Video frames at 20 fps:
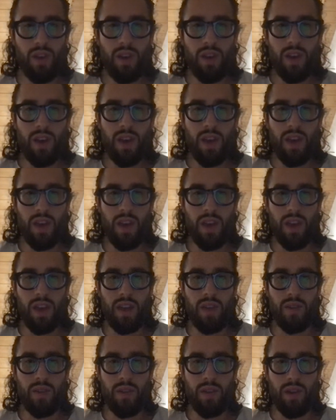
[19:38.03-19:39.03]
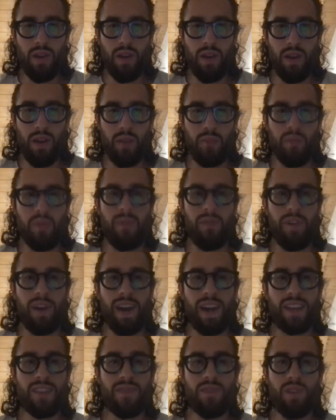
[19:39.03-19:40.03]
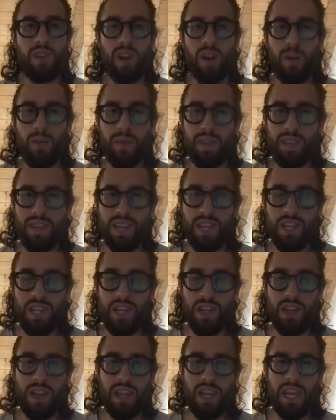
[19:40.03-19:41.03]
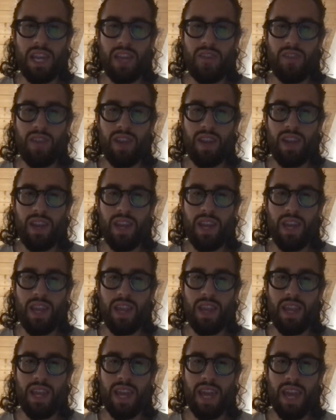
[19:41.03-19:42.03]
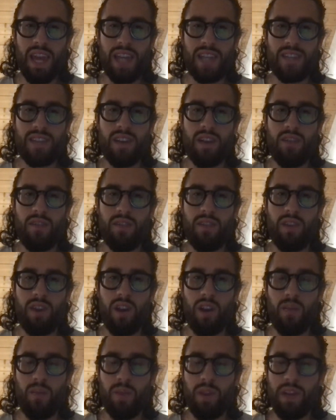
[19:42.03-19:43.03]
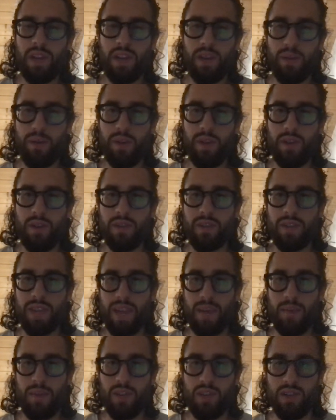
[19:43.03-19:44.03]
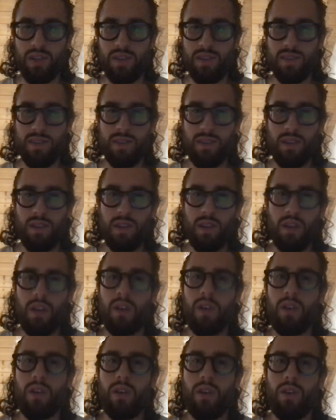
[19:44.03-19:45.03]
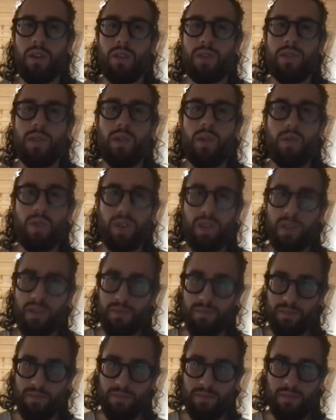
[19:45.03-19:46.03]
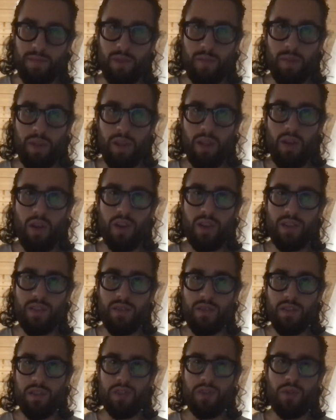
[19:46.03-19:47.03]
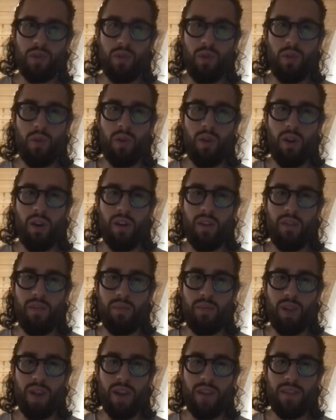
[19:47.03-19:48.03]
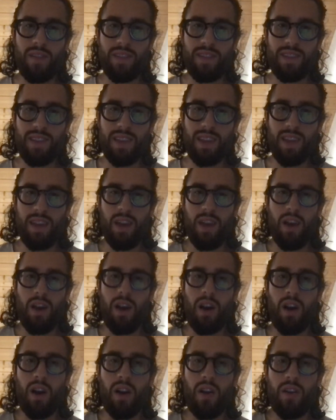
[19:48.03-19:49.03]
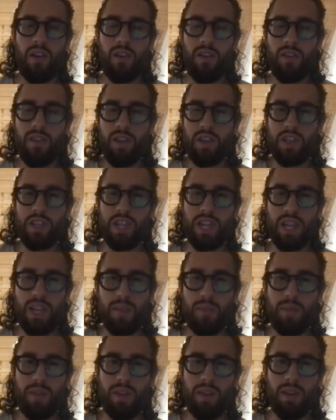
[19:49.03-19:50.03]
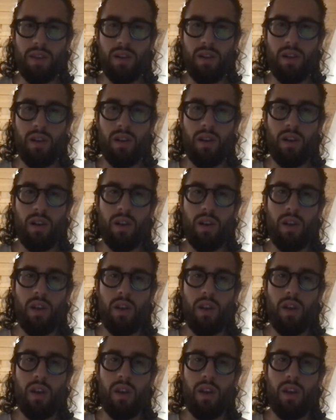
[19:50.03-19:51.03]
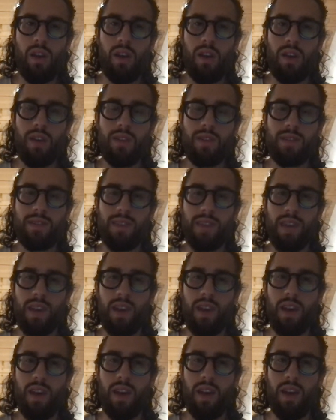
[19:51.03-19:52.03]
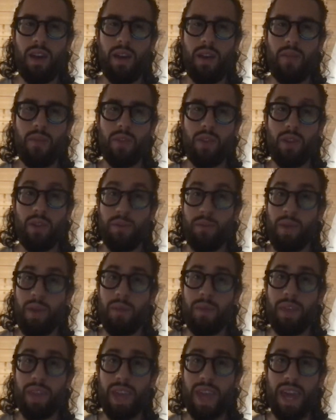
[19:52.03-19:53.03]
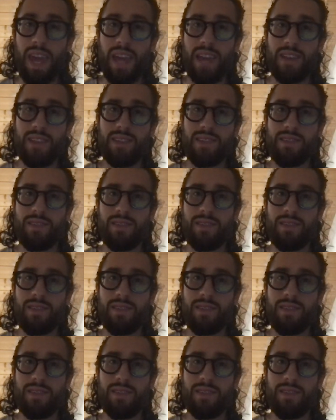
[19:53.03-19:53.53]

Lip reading: it provides for compensation even in the case of non-material damages. So, maybe loss of control of privacy under the GDPR is, maybe the case